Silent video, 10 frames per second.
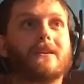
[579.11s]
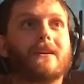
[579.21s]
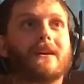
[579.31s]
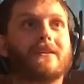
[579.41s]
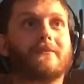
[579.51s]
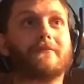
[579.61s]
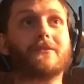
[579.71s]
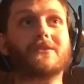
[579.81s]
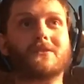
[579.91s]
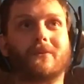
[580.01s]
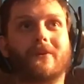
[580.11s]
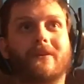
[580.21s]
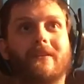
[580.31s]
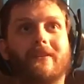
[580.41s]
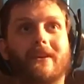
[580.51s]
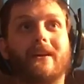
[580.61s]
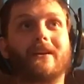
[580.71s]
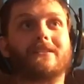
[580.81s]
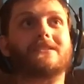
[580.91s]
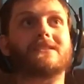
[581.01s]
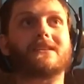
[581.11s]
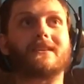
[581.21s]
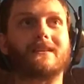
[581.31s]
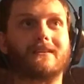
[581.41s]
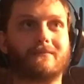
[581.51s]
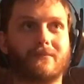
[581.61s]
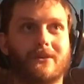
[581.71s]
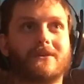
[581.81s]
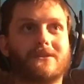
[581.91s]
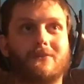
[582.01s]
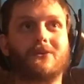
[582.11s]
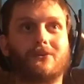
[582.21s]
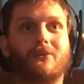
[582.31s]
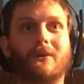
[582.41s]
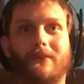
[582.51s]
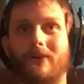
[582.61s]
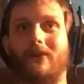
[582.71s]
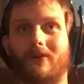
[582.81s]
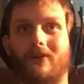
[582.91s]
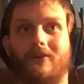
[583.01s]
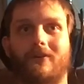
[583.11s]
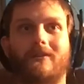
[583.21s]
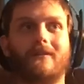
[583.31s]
And their first one, they got a sit-in because it was a replica car.